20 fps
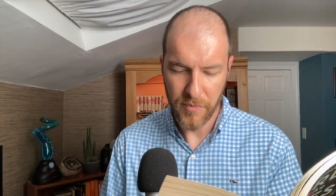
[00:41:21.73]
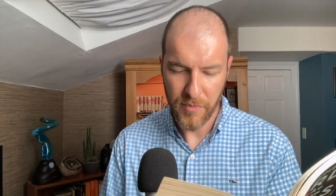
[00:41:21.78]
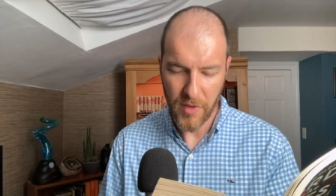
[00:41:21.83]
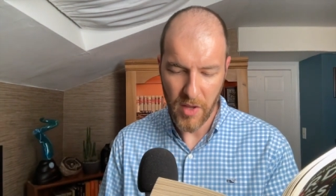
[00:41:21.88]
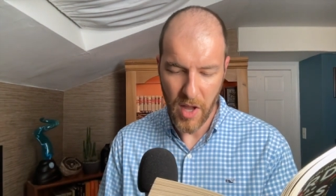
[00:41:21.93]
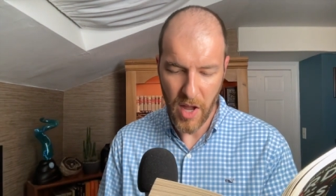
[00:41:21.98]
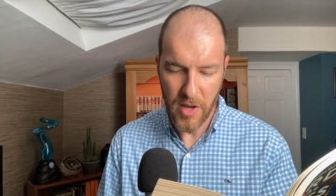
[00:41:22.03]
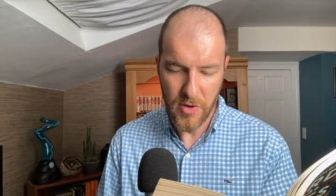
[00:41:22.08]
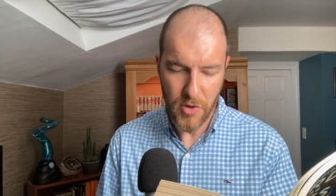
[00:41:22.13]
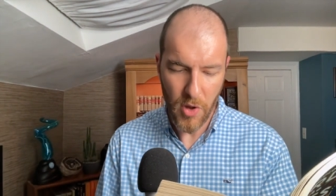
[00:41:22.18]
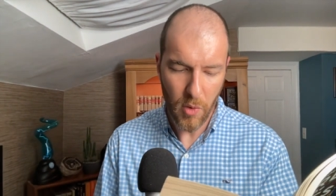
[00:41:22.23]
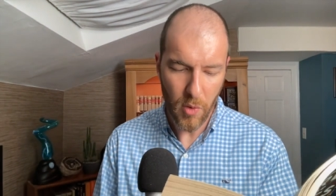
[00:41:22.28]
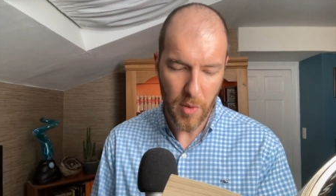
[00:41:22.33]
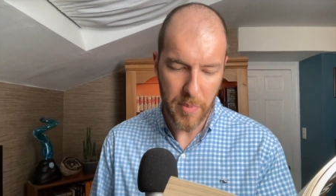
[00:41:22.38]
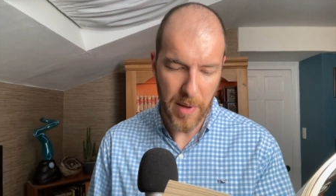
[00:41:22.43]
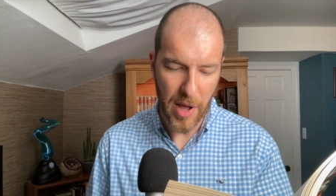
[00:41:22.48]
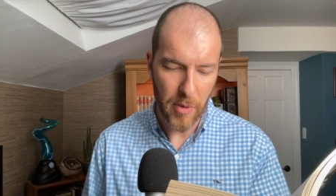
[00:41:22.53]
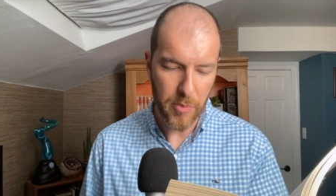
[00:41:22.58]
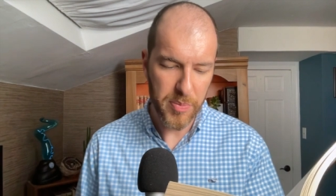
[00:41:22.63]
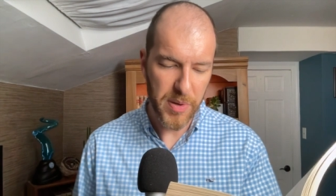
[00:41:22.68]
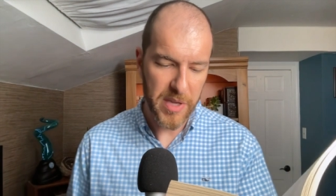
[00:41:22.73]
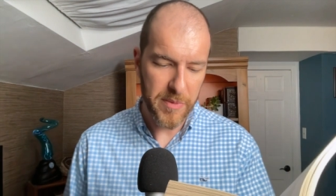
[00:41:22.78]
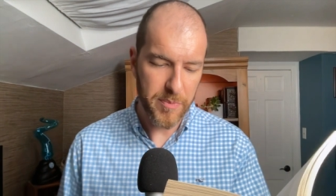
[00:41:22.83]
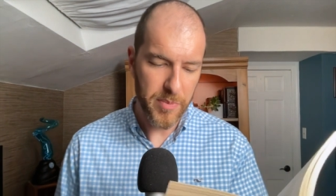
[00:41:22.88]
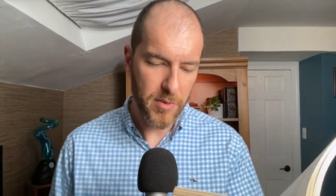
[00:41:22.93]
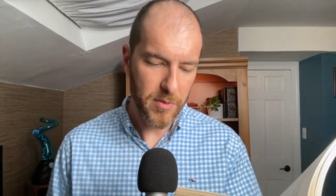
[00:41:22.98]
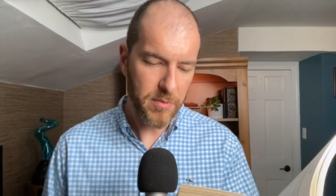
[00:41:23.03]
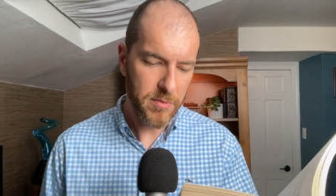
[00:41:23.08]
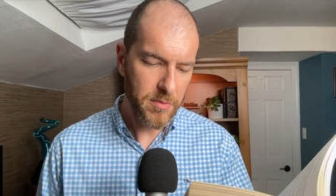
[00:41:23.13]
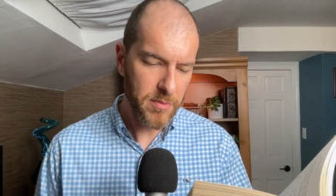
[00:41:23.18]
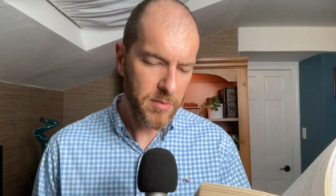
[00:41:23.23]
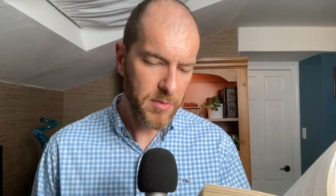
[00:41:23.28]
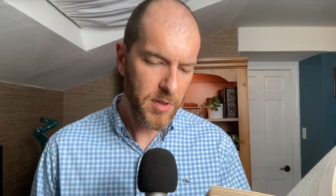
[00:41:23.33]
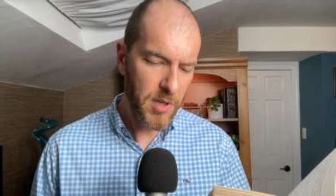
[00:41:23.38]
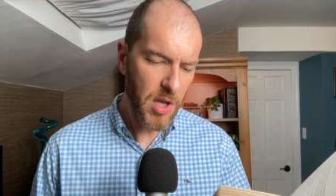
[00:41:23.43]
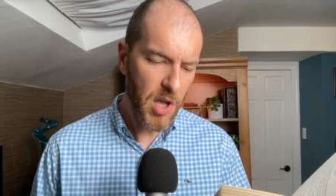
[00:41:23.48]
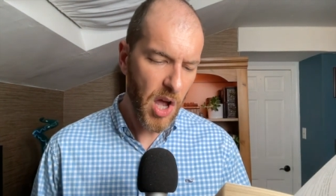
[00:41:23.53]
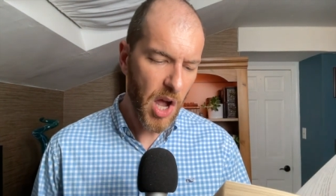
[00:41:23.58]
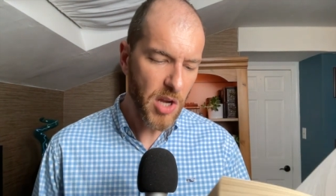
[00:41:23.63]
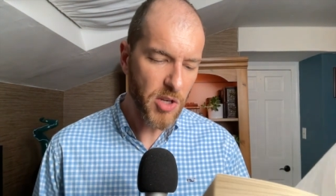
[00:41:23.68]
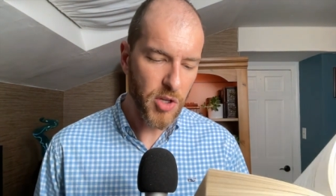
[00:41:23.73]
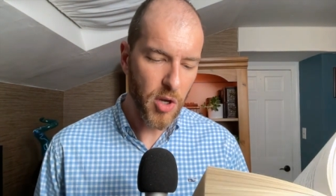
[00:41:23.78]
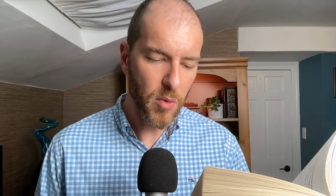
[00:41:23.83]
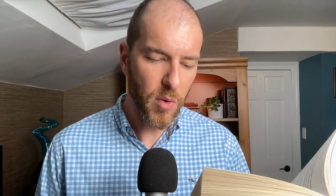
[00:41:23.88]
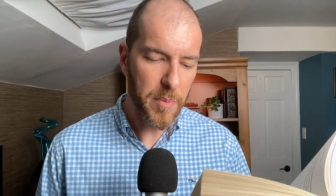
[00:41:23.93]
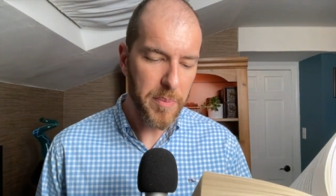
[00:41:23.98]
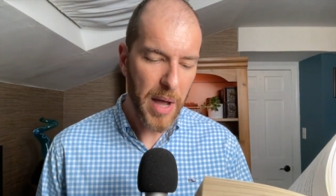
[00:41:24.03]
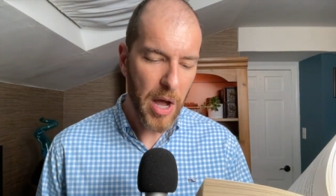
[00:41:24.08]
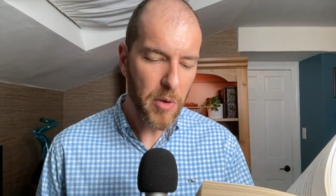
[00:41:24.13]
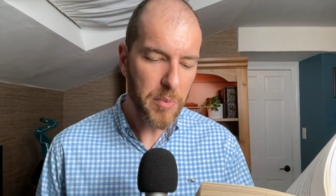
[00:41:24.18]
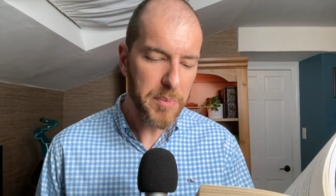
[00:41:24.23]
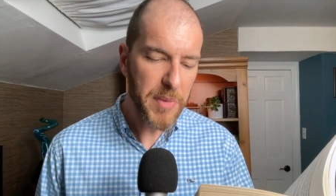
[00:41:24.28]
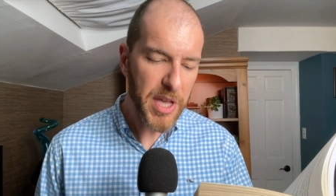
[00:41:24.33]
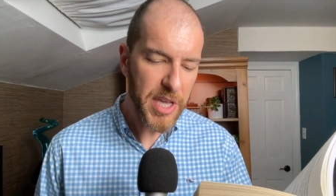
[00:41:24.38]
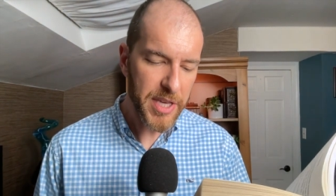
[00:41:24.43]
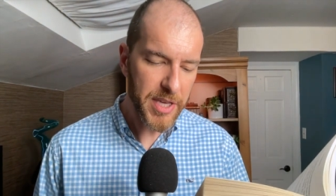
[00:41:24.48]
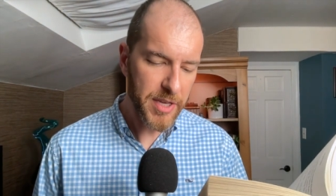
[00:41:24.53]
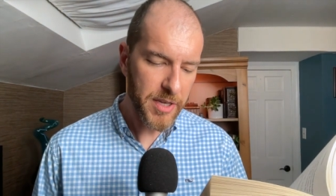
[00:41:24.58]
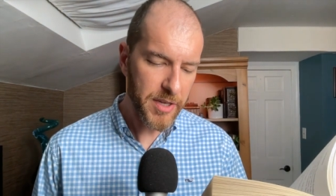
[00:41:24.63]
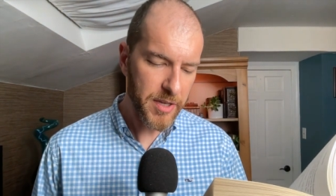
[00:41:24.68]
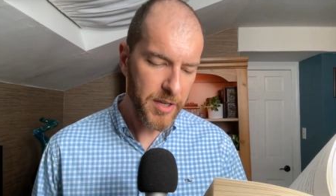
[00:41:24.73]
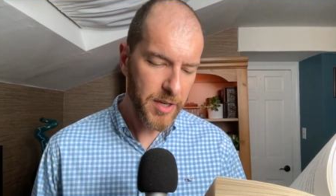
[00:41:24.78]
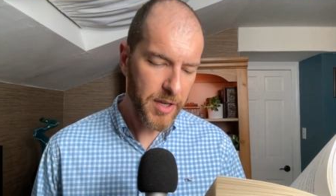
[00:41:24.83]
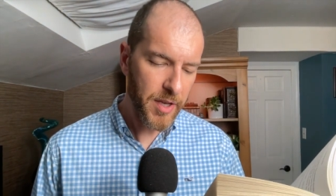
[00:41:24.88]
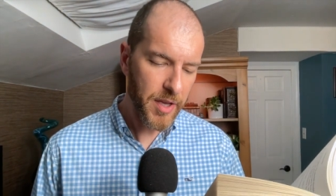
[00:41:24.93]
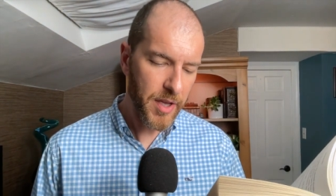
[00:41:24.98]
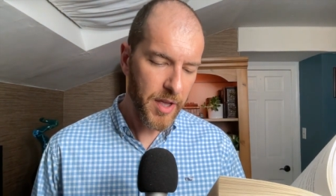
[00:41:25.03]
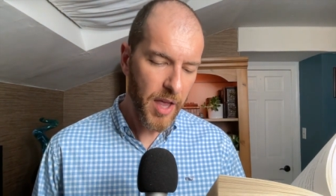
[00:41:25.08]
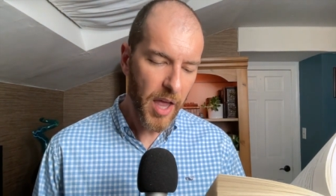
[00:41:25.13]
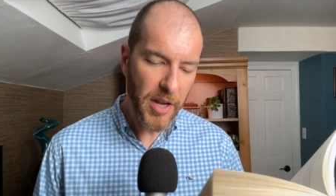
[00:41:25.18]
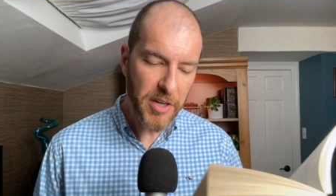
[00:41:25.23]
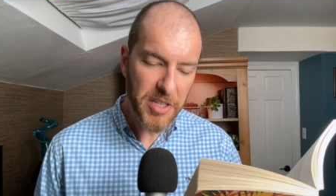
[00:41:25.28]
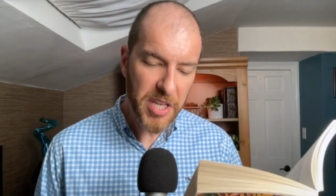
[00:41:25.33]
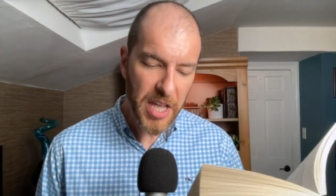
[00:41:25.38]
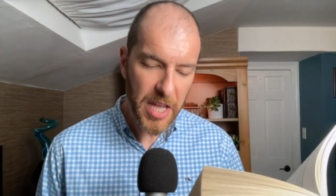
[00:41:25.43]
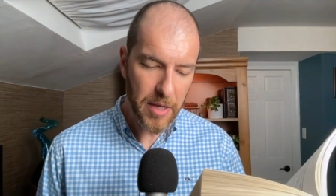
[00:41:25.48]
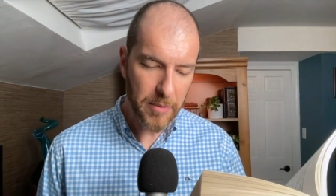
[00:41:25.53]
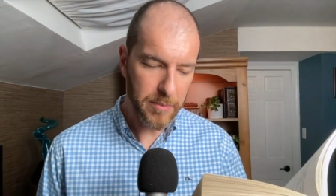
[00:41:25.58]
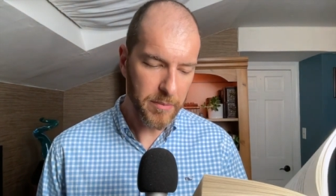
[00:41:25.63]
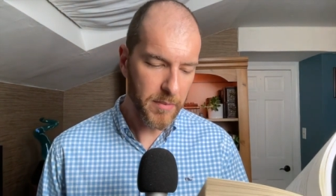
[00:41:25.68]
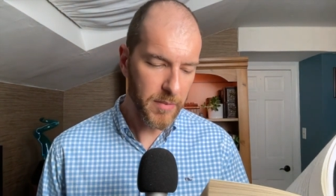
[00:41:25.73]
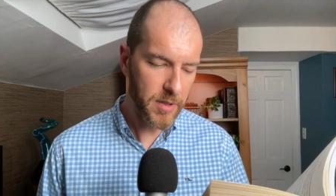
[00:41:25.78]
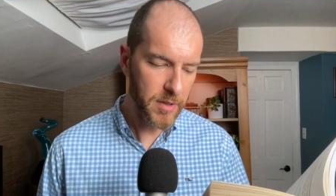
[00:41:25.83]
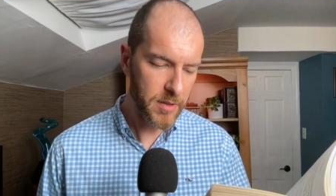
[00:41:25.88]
I know about people. I know about me. And him.